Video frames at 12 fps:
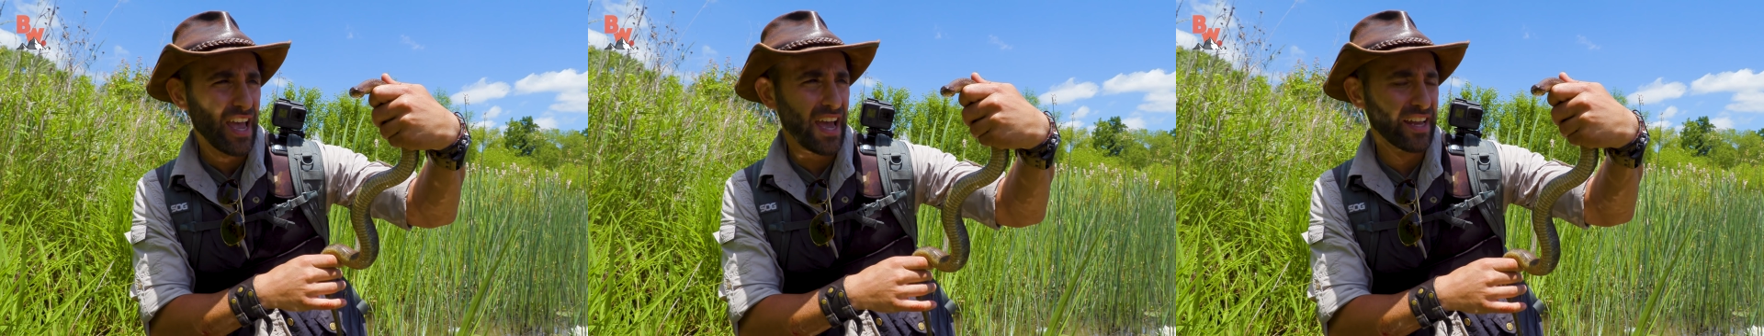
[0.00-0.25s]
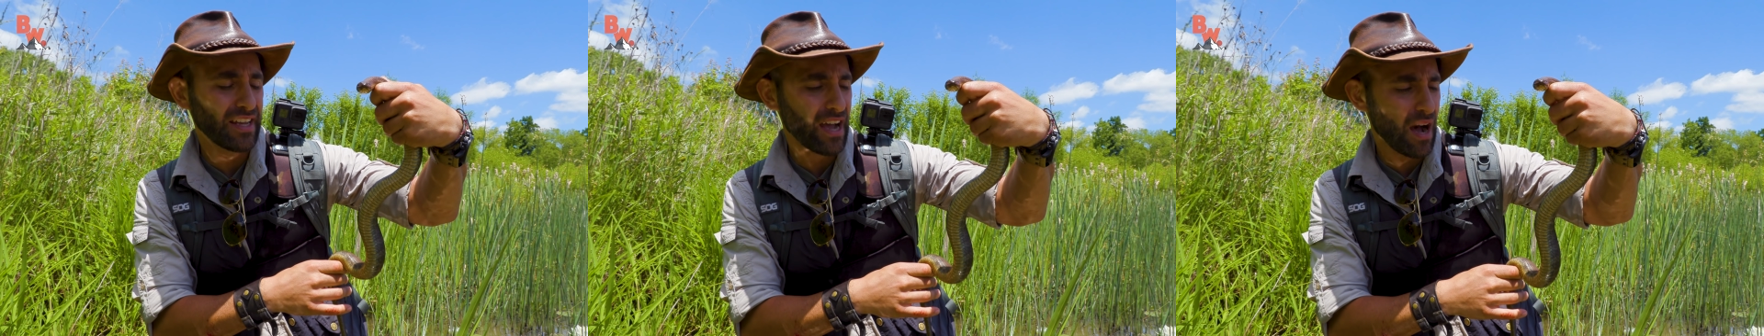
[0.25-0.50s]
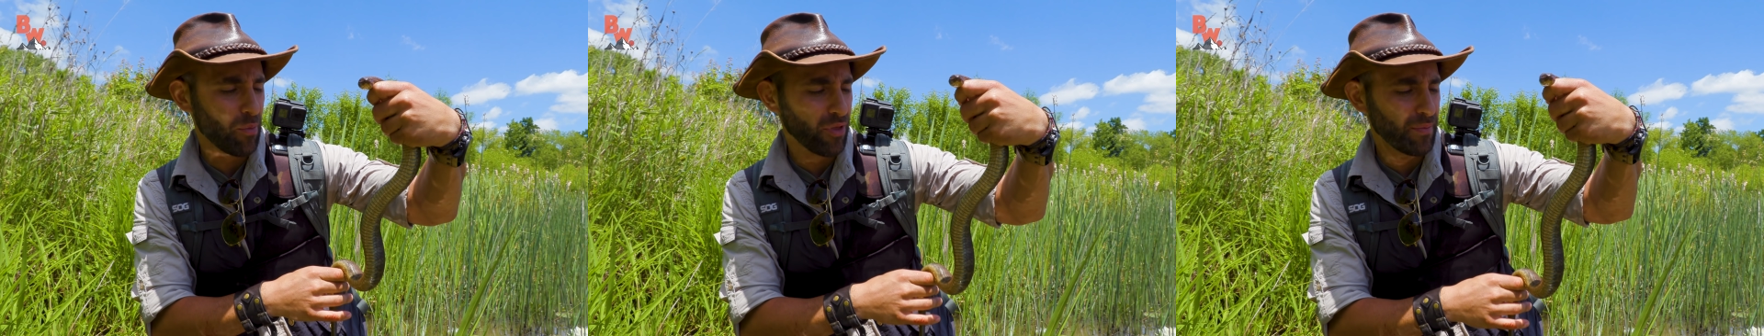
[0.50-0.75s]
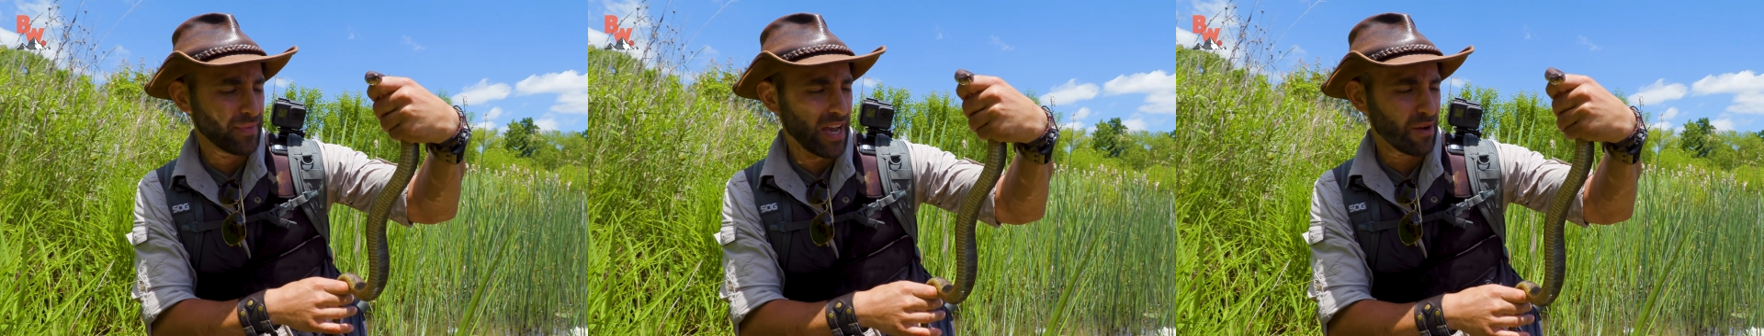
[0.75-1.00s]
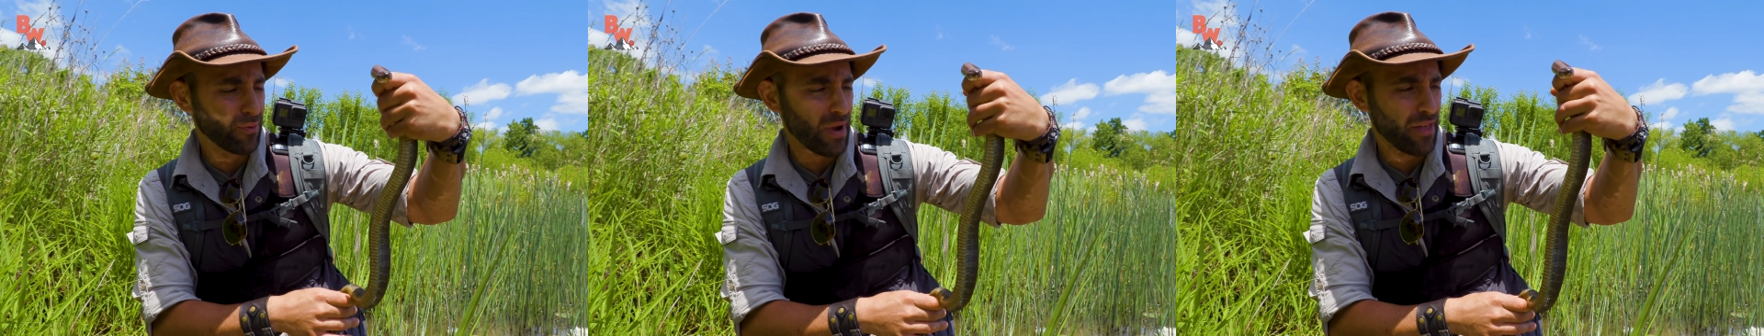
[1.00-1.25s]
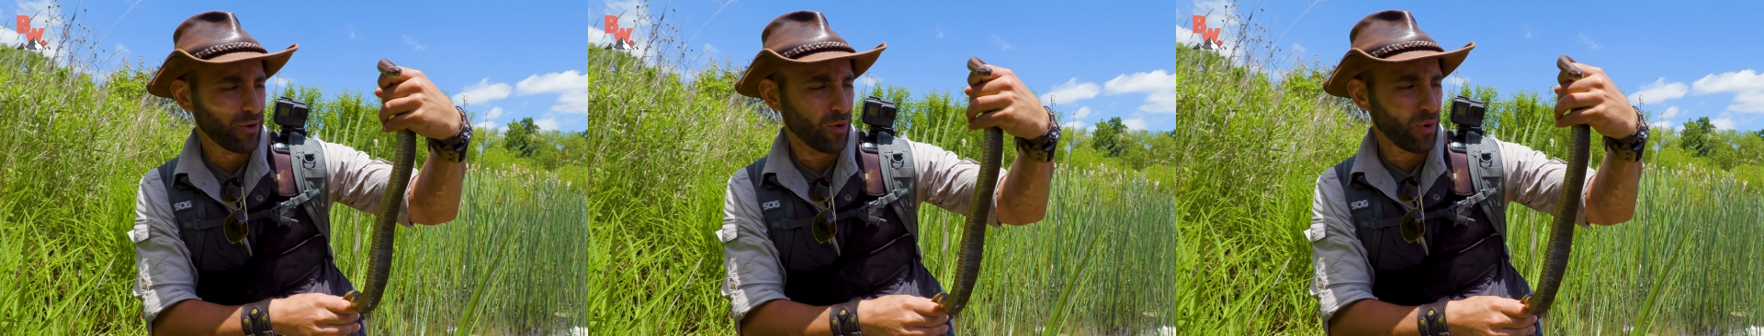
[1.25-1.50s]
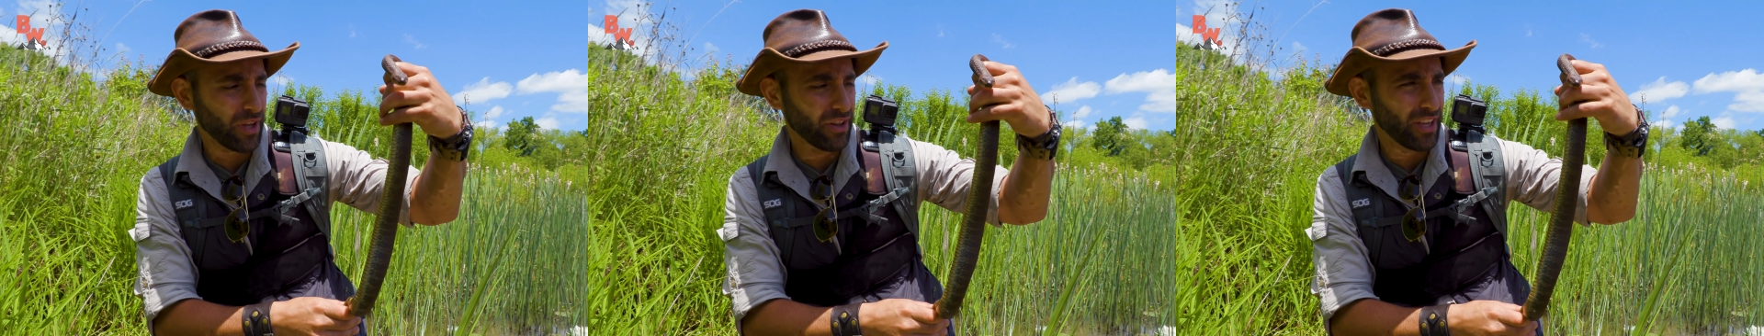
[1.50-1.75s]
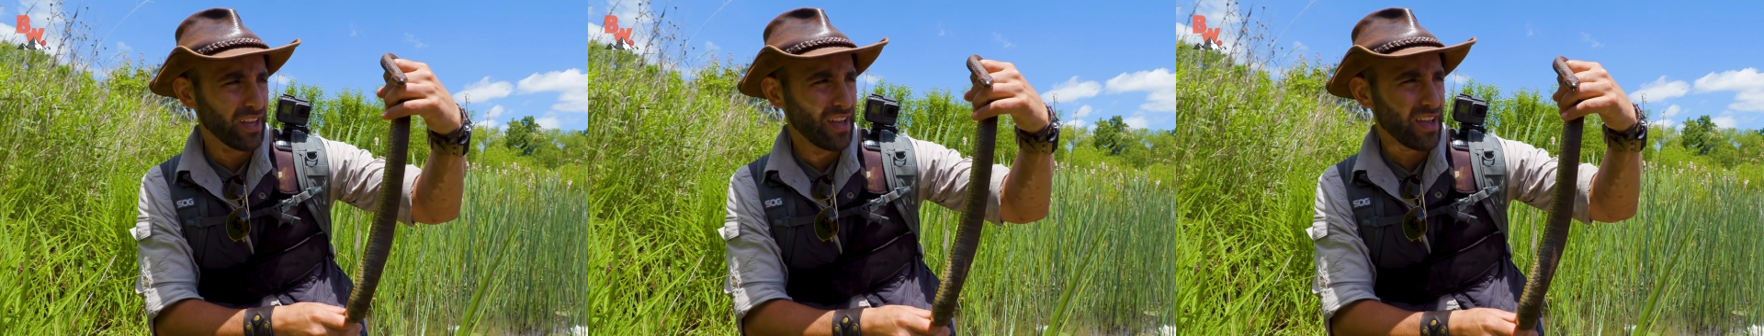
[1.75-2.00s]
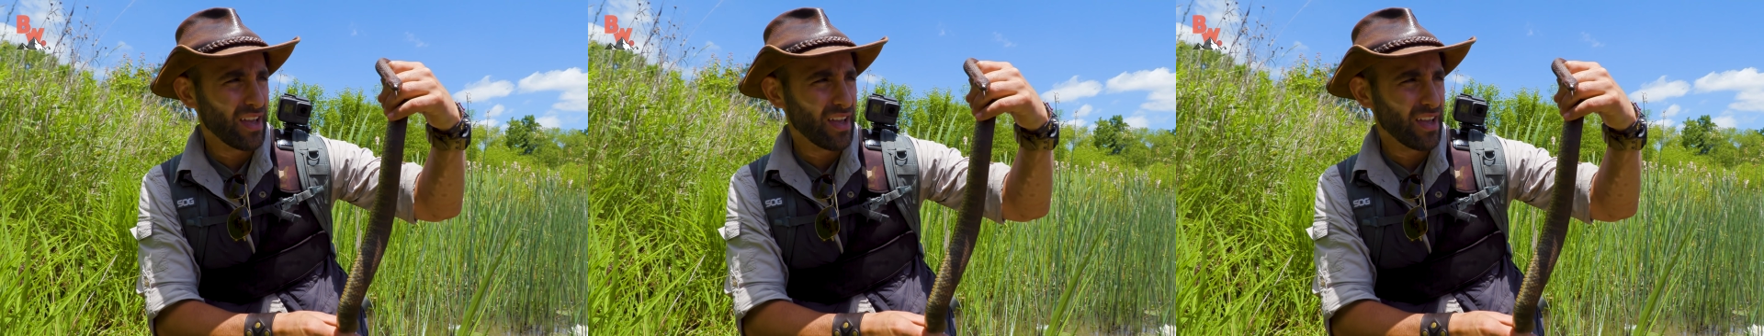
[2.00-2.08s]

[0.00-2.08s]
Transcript: and gobble them down rather quickly.